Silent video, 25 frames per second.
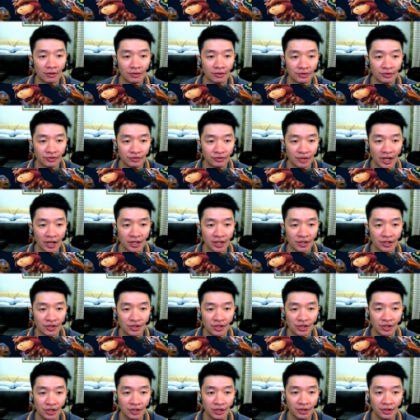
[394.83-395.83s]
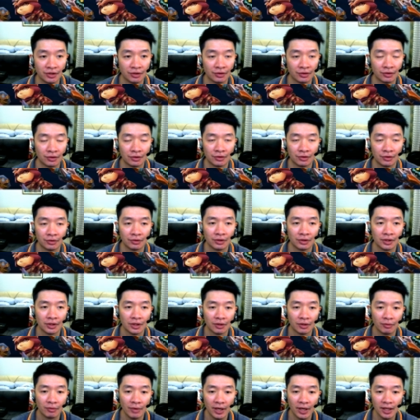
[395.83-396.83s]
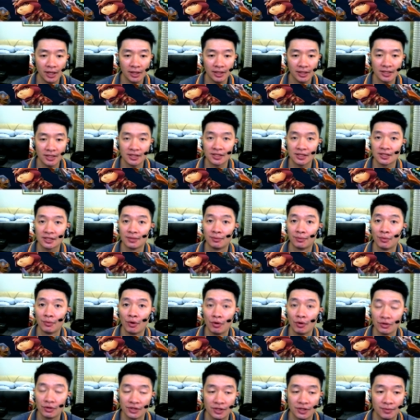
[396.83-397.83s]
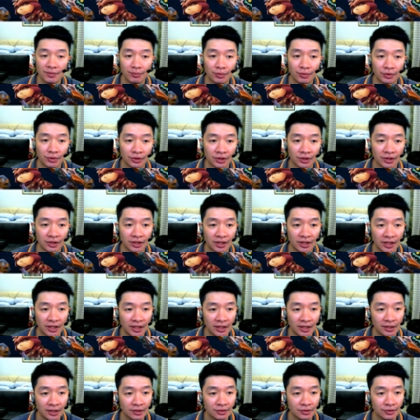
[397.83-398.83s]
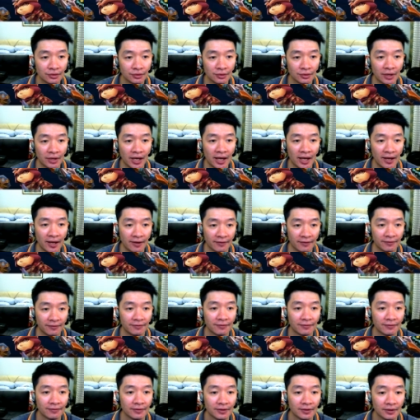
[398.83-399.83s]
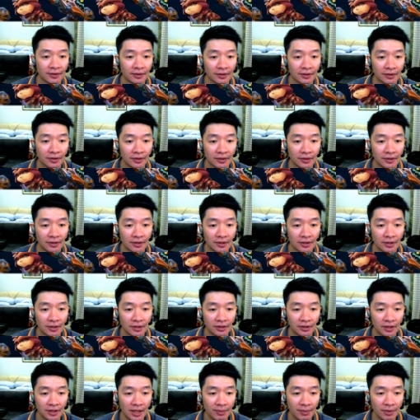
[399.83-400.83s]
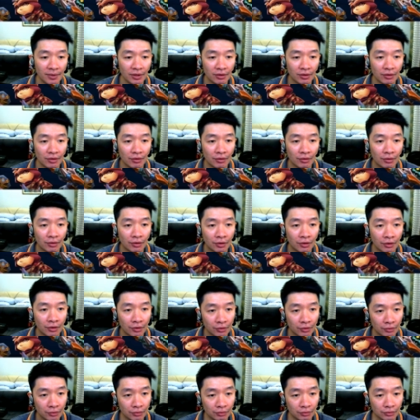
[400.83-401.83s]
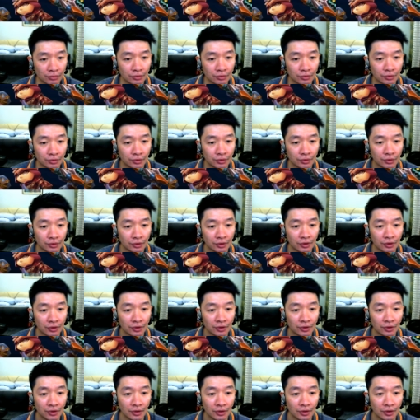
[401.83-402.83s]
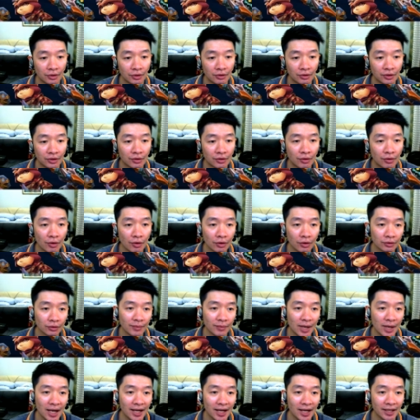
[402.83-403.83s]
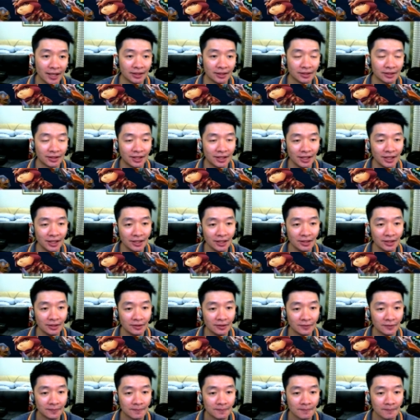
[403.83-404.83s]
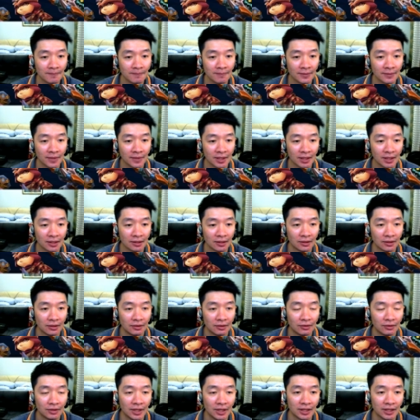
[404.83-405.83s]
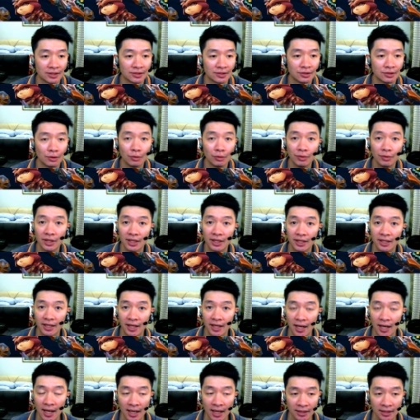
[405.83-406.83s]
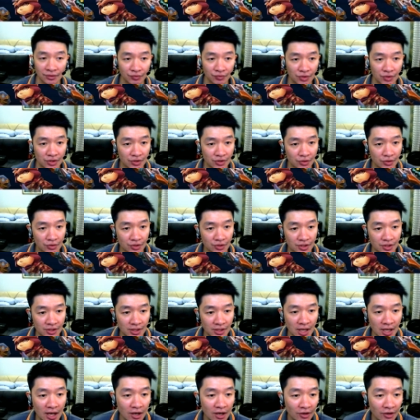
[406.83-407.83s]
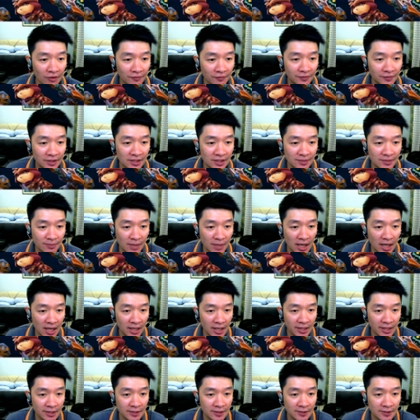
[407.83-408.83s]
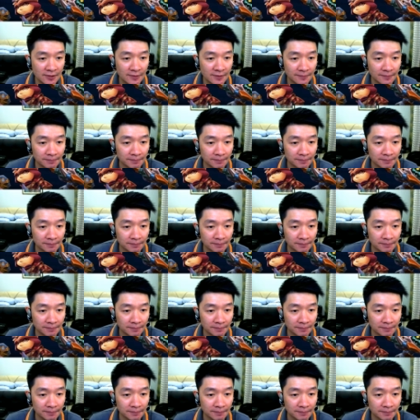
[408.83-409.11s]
strategy or... Well, it's the most important thing to have. Type an oh hold on the gold mine again. Alright, so we got resources out of these mines.